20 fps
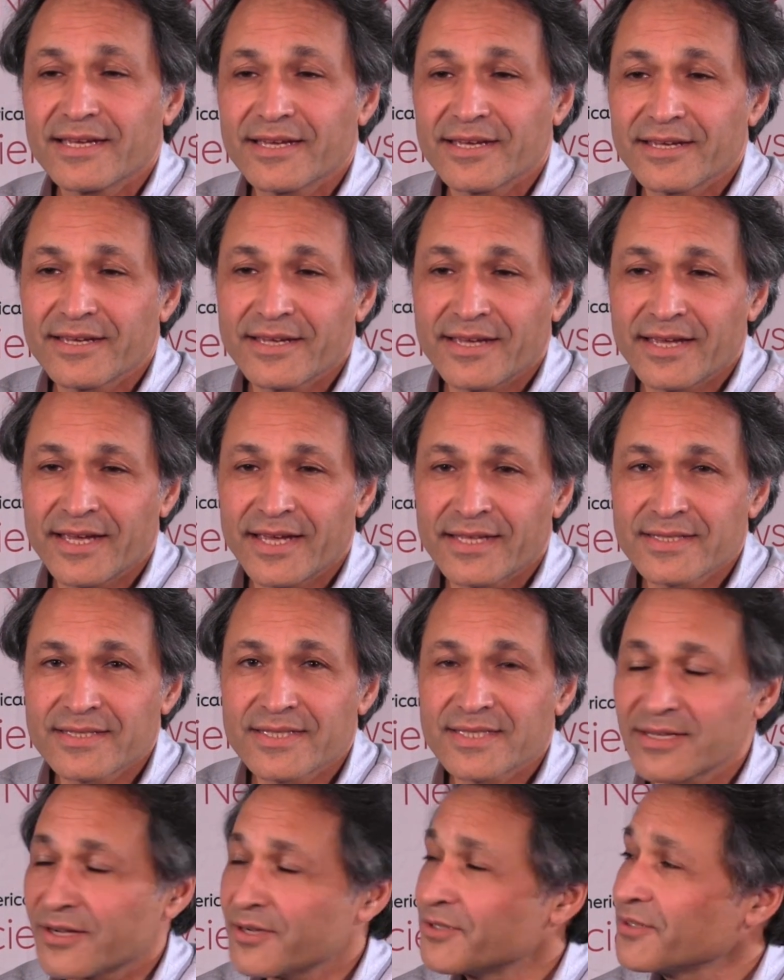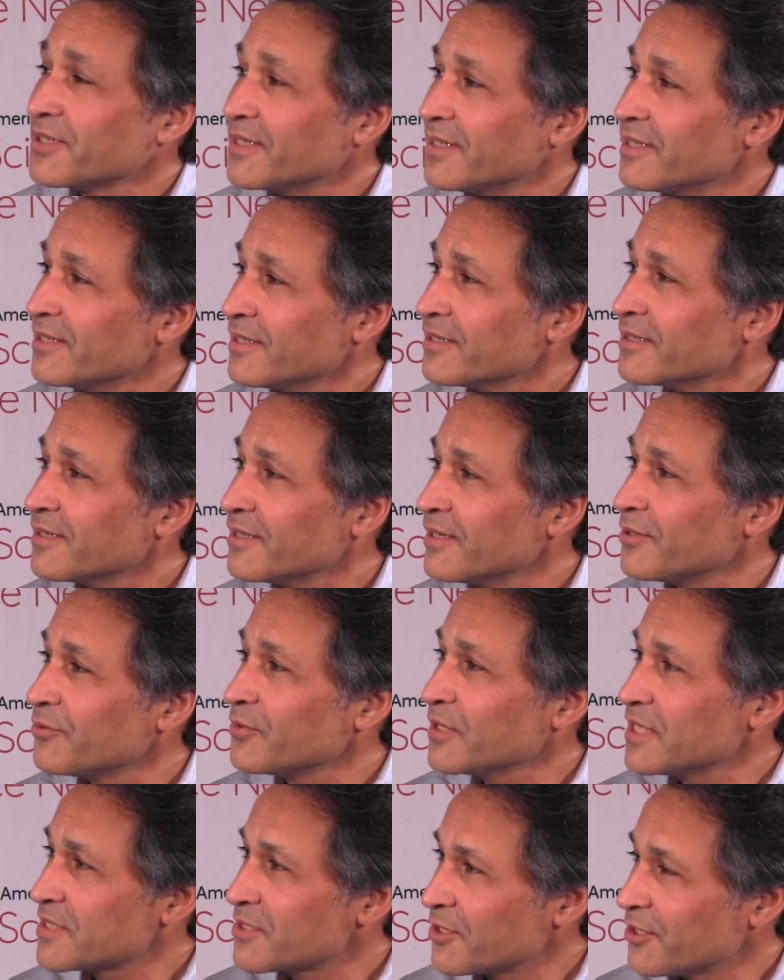and started a
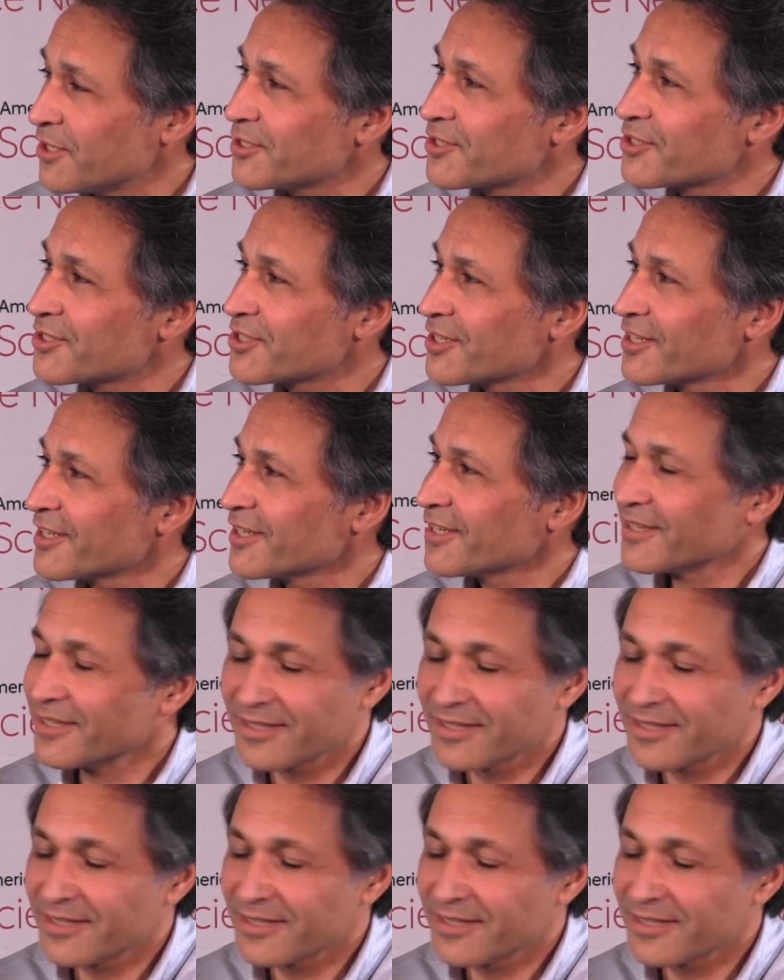research